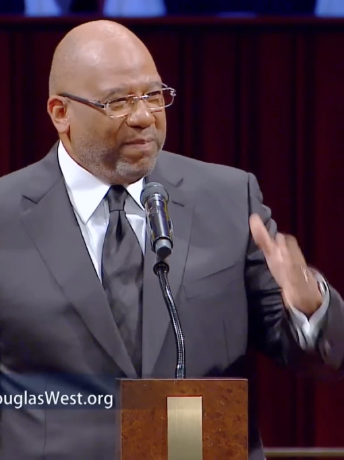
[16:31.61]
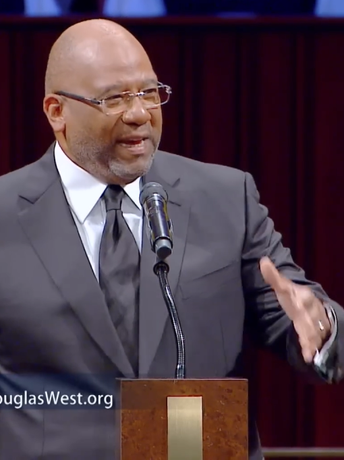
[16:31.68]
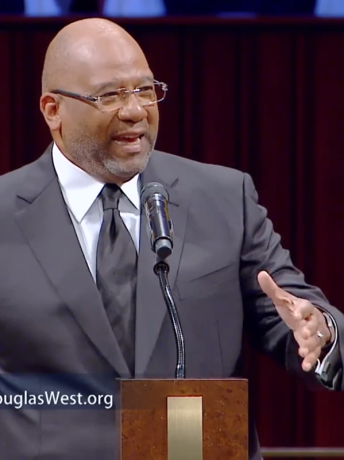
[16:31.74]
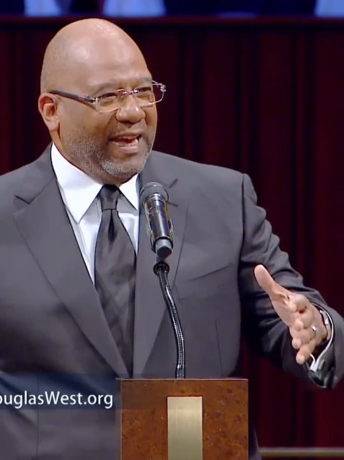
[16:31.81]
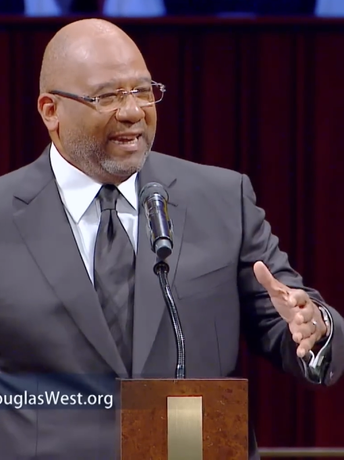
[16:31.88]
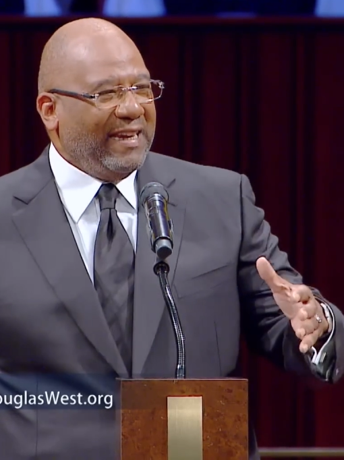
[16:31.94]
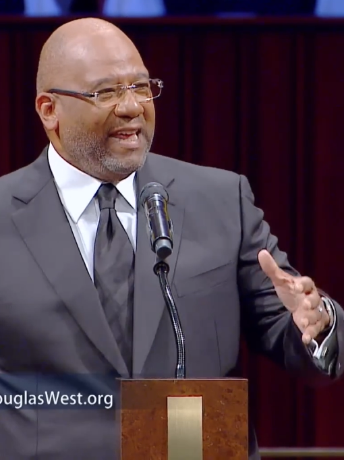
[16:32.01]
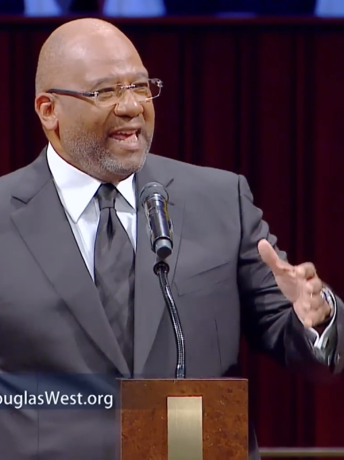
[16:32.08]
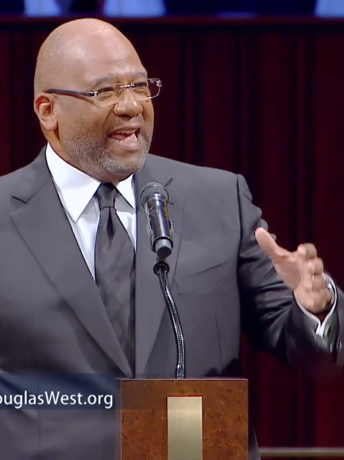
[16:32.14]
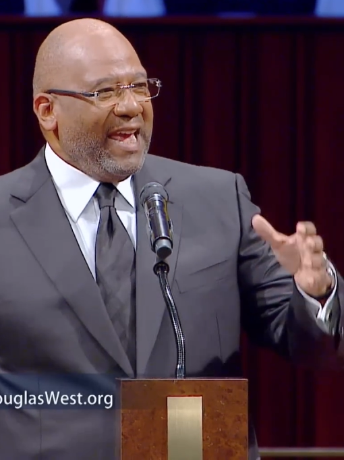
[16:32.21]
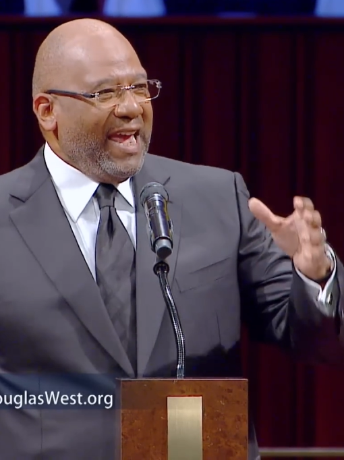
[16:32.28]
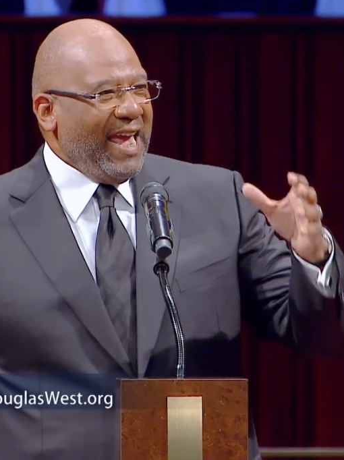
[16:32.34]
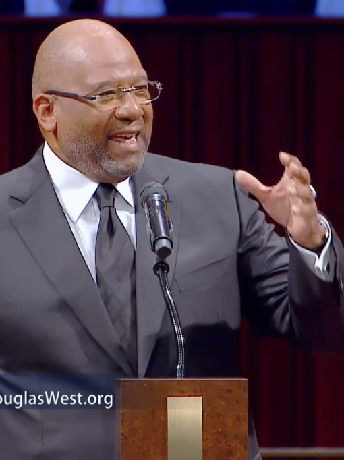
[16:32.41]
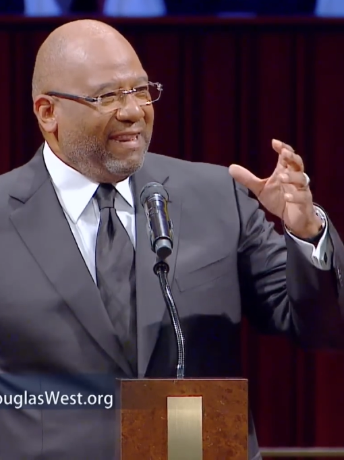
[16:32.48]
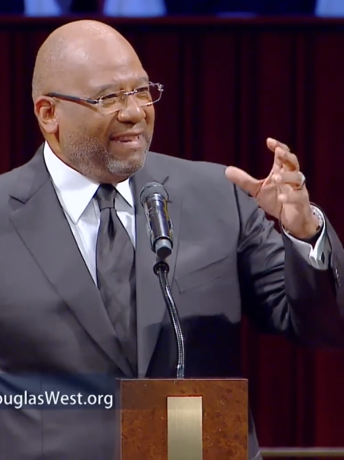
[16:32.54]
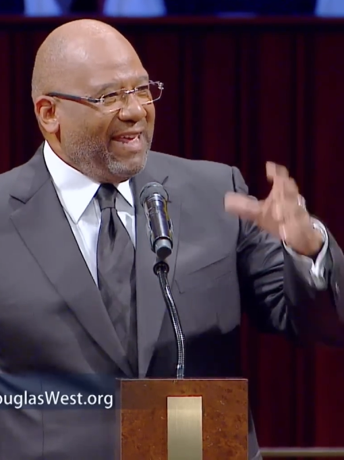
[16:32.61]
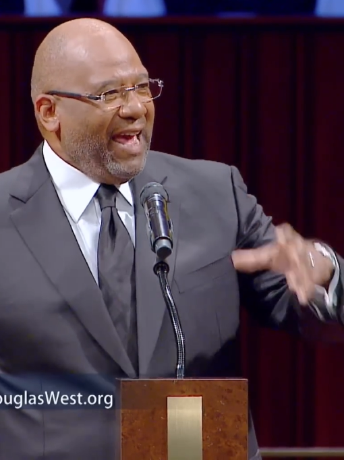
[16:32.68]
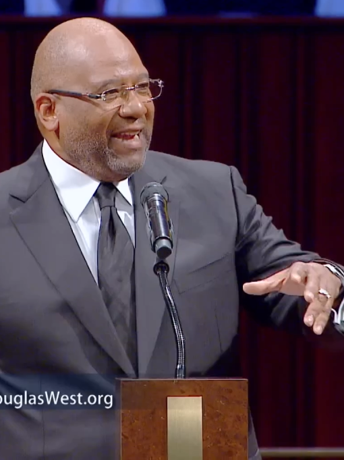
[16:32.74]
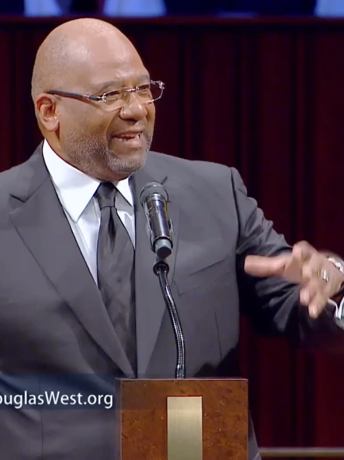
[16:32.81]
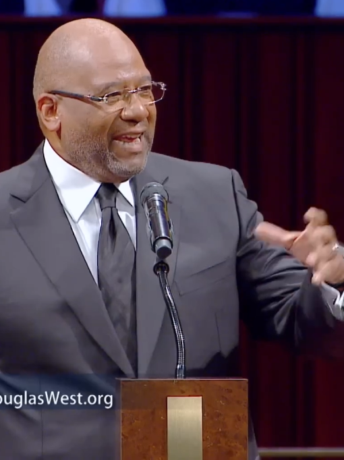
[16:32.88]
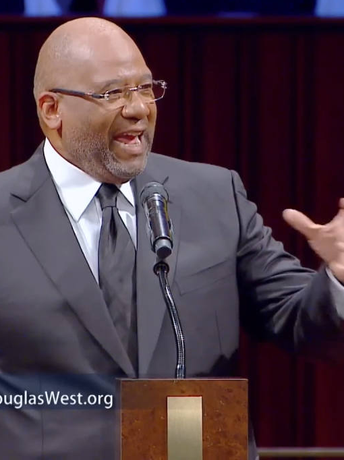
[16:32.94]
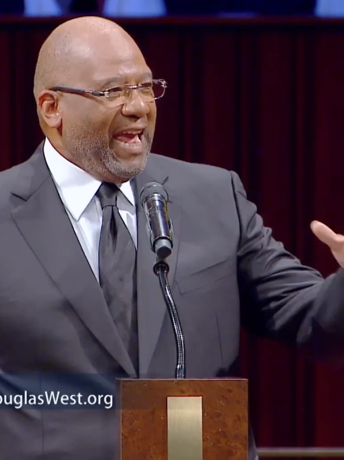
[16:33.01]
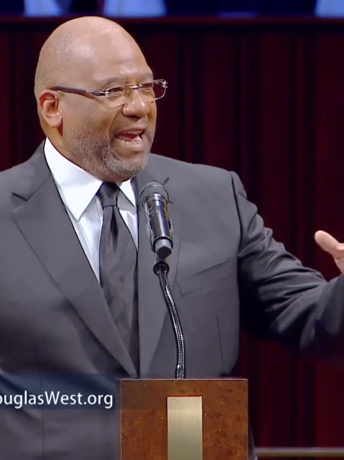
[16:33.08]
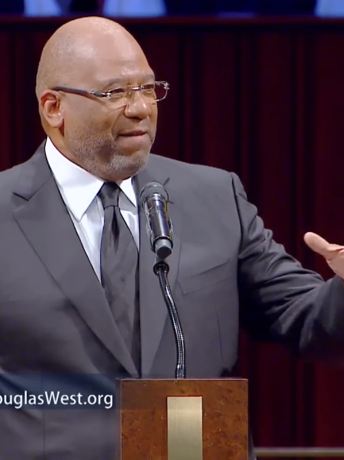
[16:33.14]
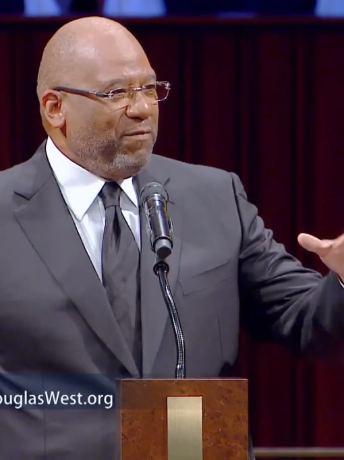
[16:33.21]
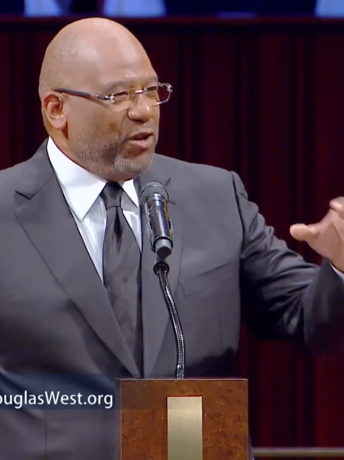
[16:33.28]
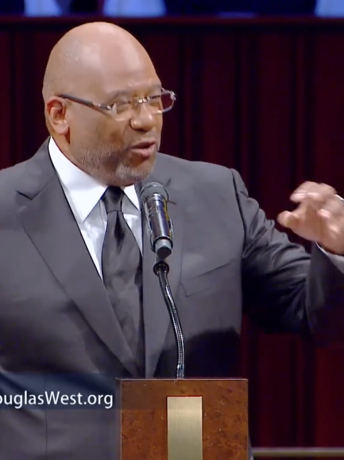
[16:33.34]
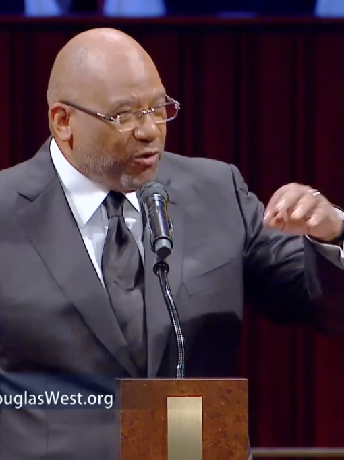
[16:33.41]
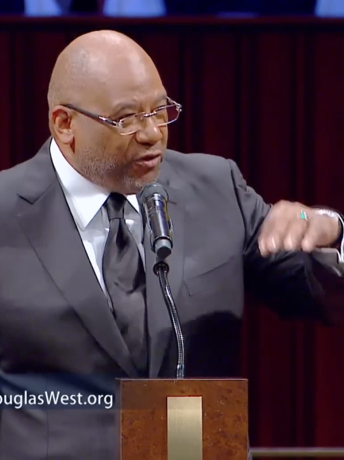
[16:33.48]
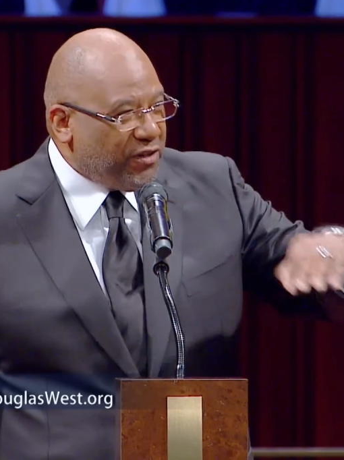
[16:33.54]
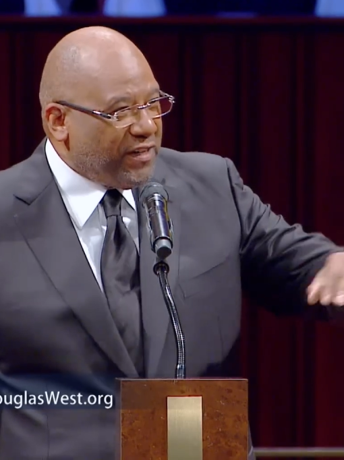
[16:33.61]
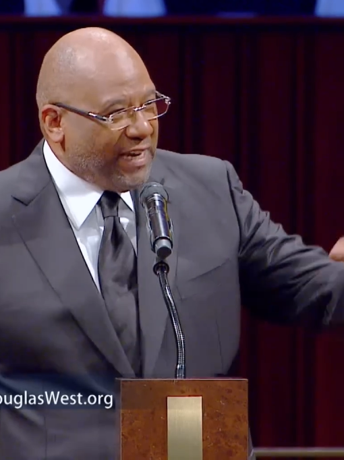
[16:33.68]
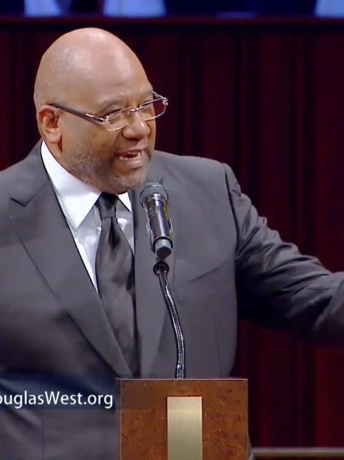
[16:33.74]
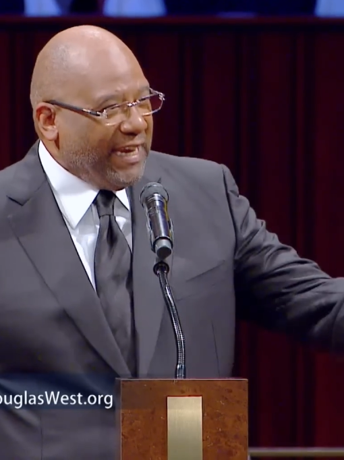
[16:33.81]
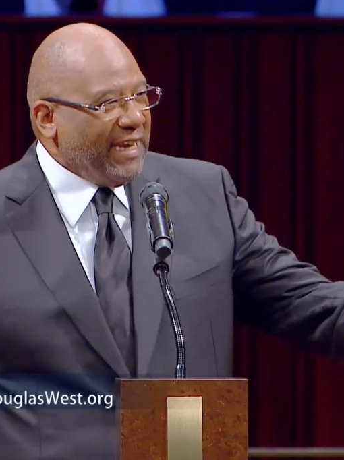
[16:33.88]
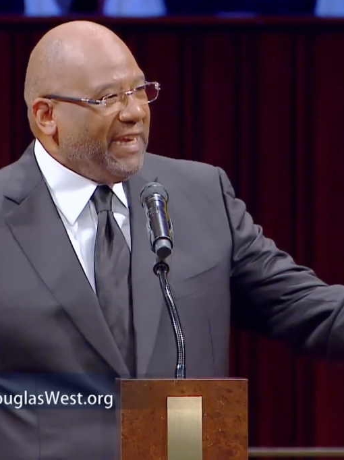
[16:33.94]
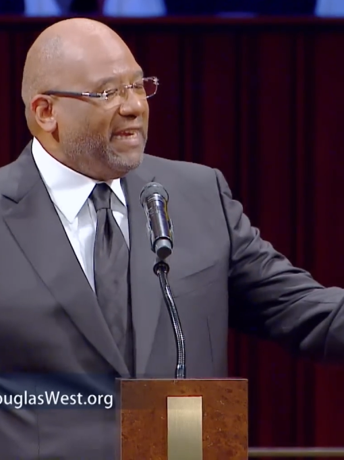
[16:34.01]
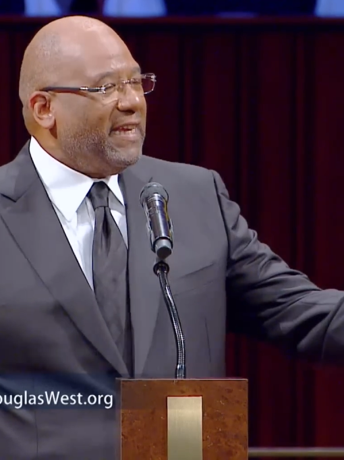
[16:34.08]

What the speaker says: being in that game, you see.